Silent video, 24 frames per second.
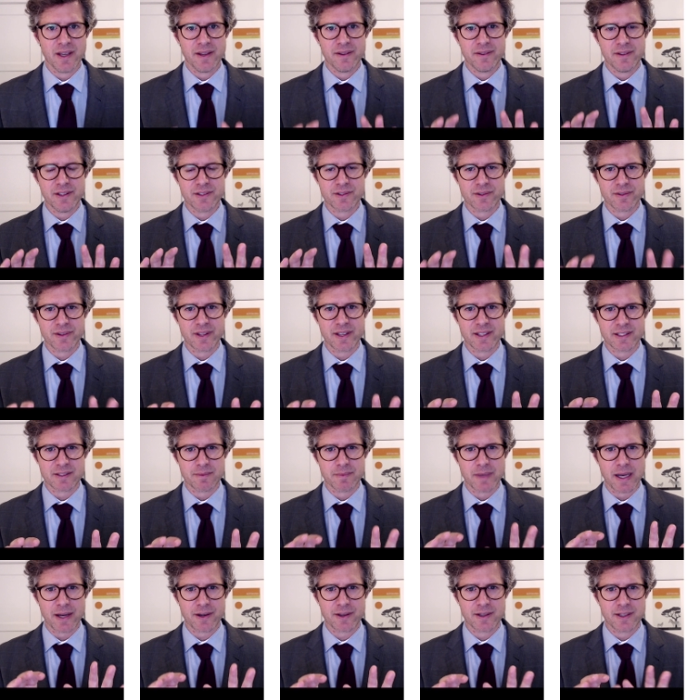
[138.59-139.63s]
These are things I'm
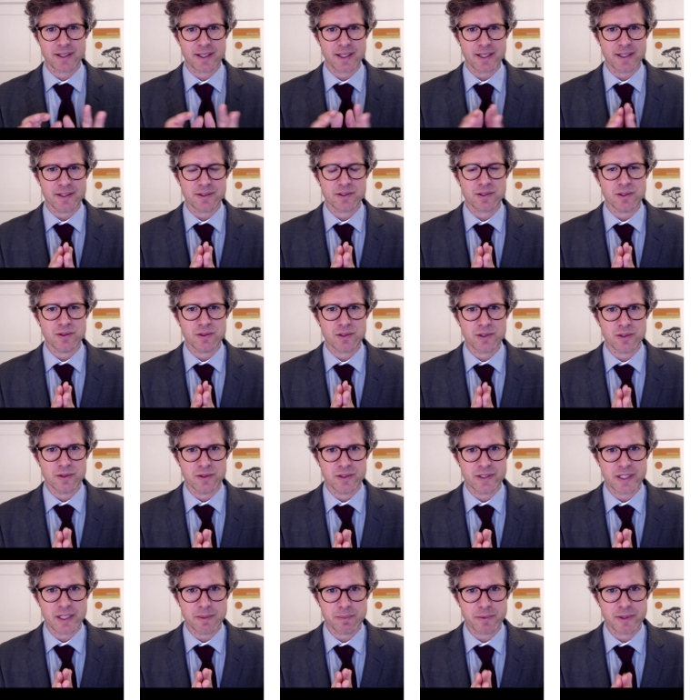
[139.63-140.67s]
not going to get into too
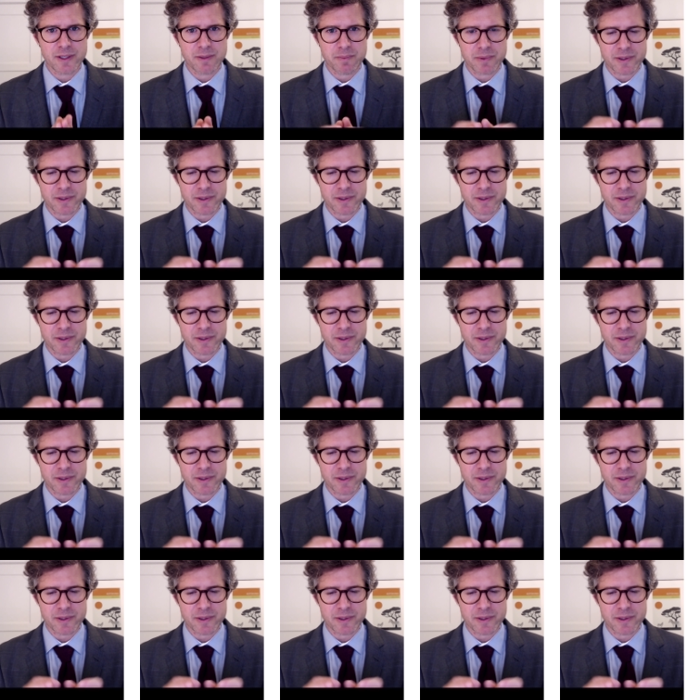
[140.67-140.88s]
deeply,